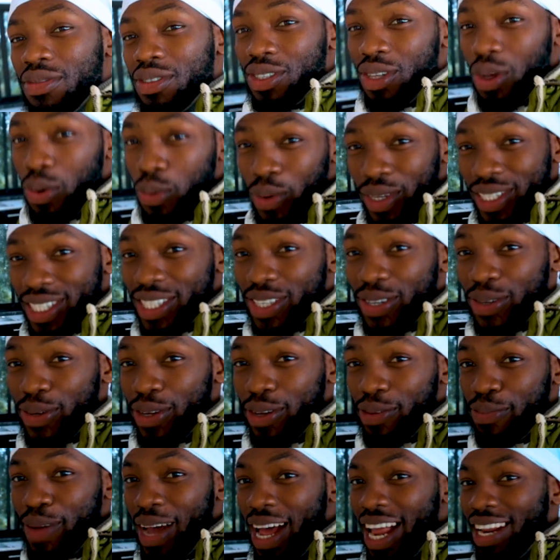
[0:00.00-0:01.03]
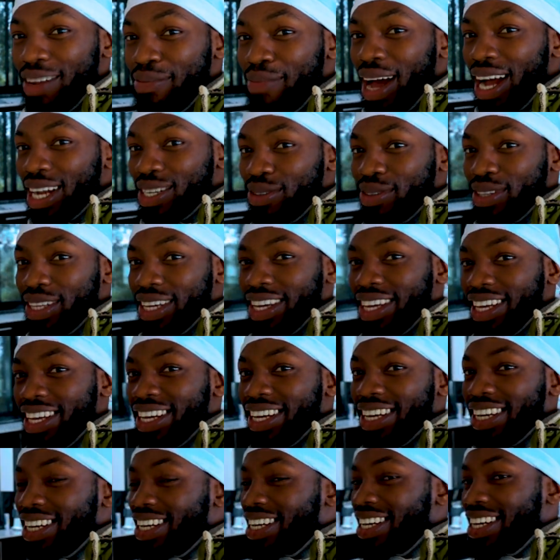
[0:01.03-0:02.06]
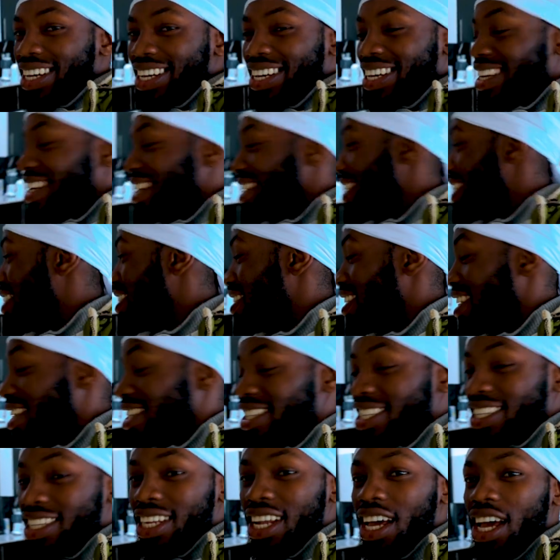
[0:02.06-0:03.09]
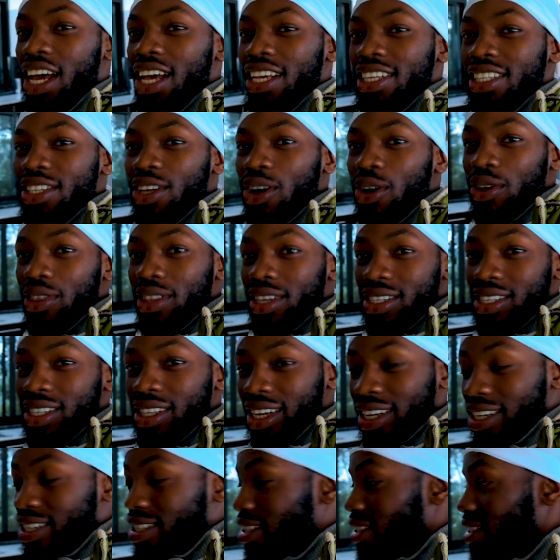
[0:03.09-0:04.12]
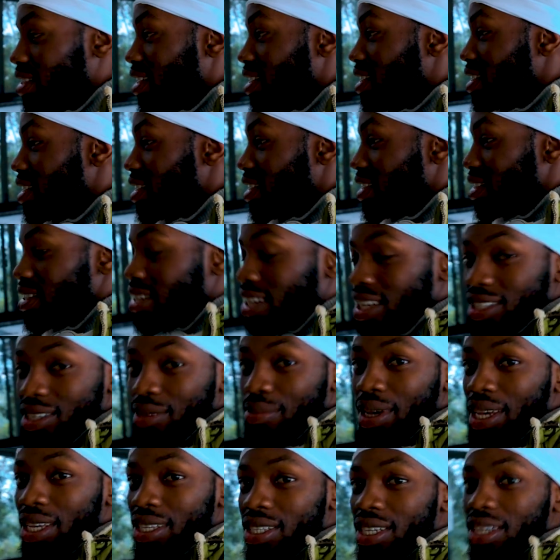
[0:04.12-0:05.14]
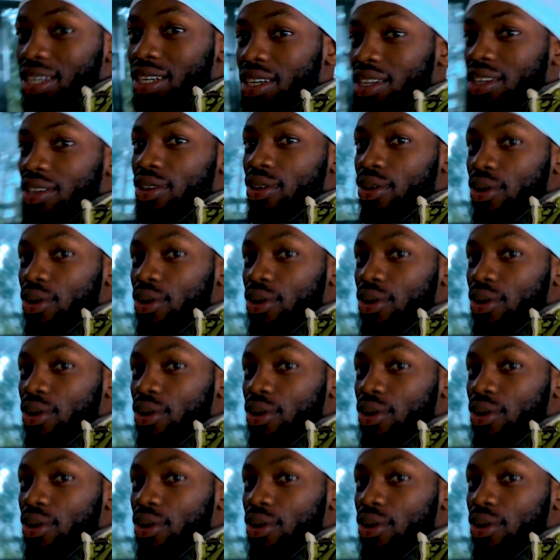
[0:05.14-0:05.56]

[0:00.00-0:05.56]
So what's good, everybody? Back to the kitchen session. So this is the kitchen session. It's just amazing.